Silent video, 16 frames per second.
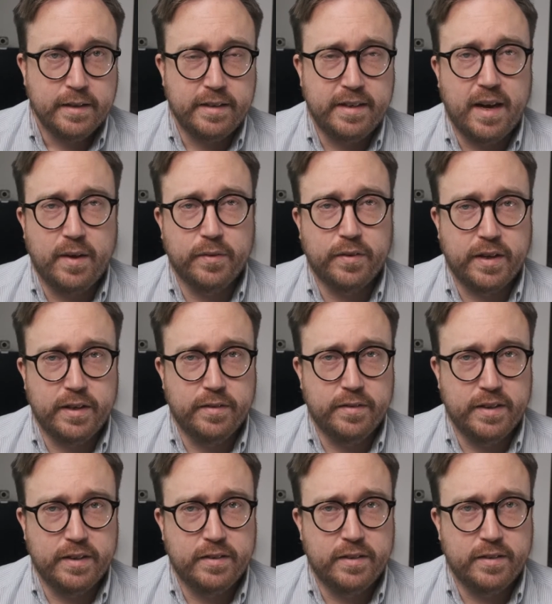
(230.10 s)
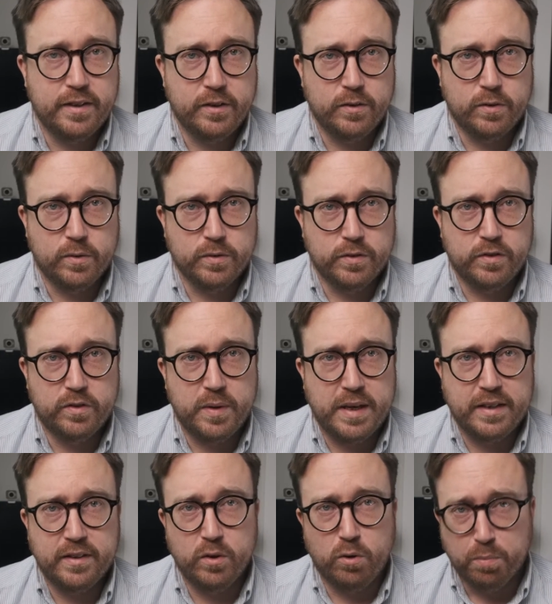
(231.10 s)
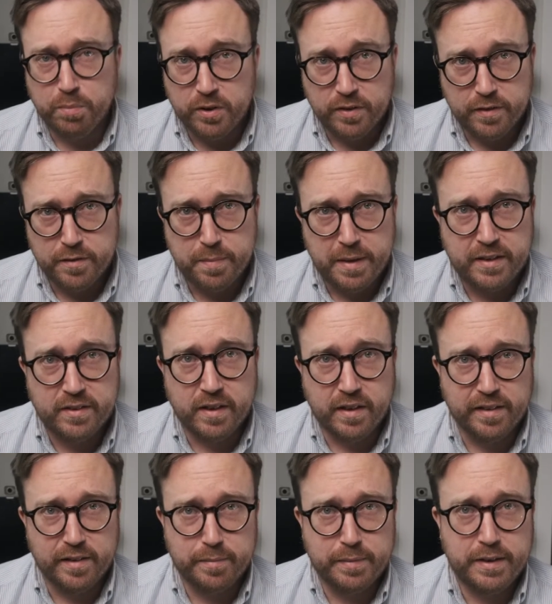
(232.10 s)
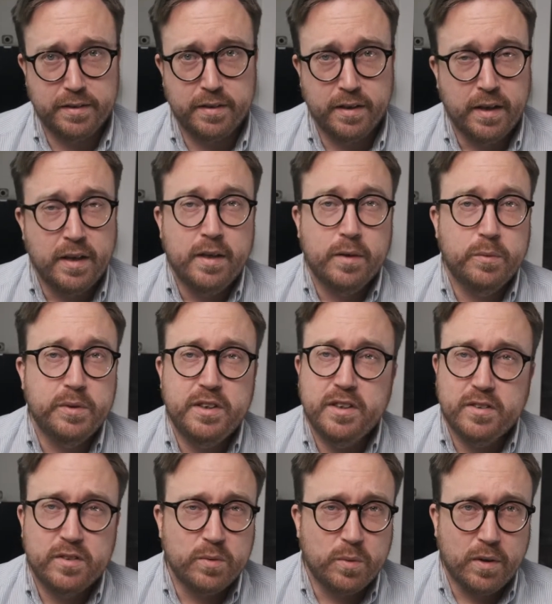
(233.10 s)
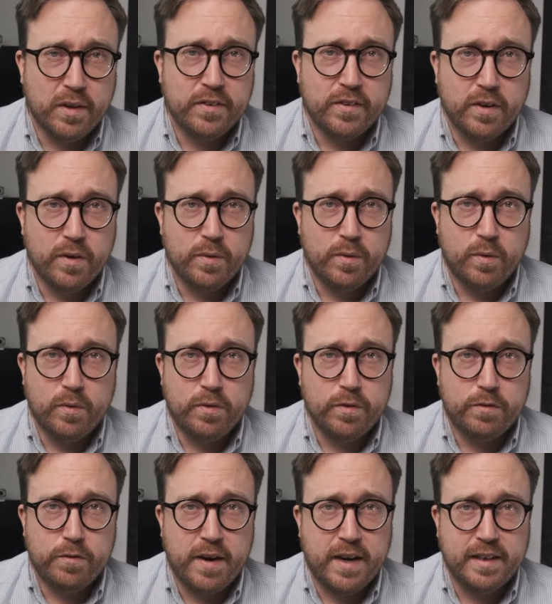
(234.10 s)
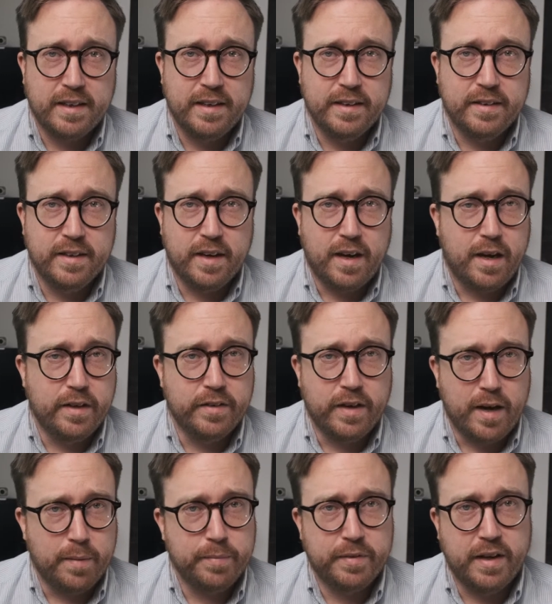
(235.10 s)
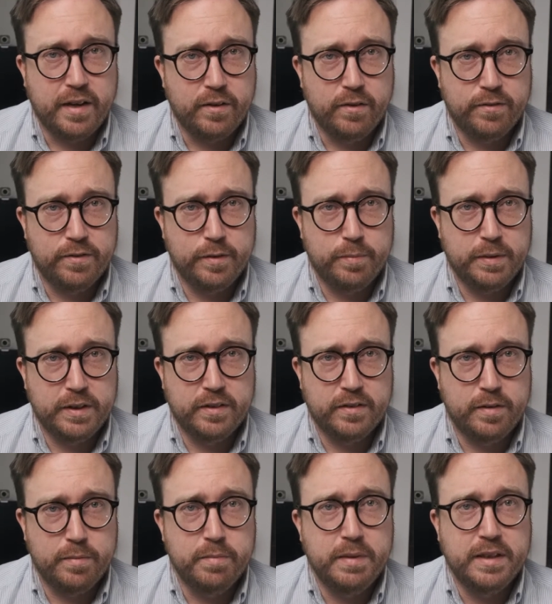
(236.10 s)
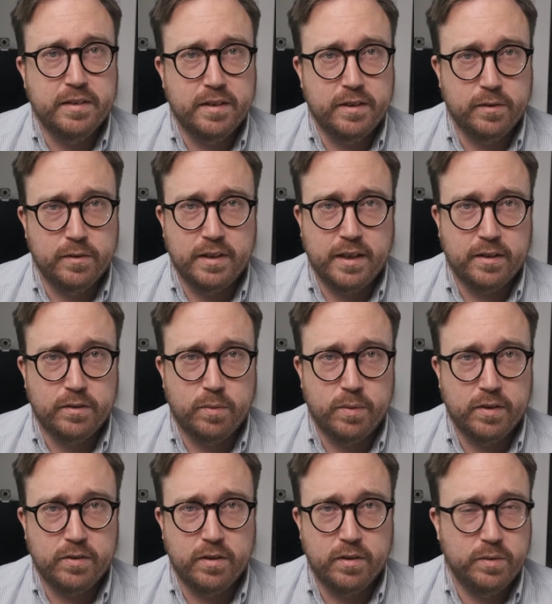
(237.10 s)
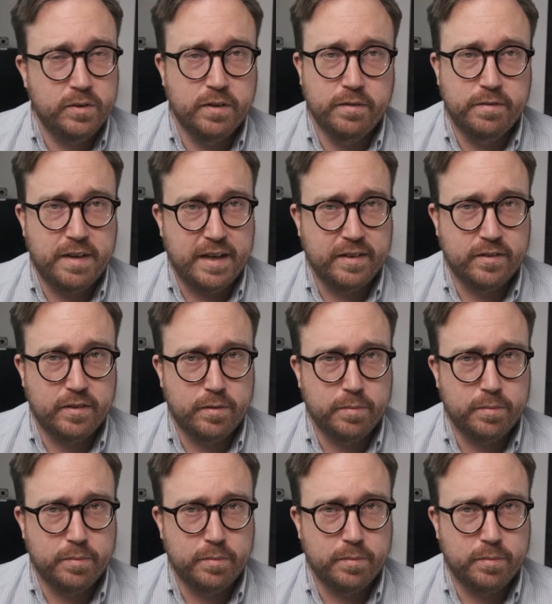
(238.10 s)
Downside of this is that you constrain the option space a little bit, which is also, frankly, the upside of it, because it means that you'll get to resolution faster.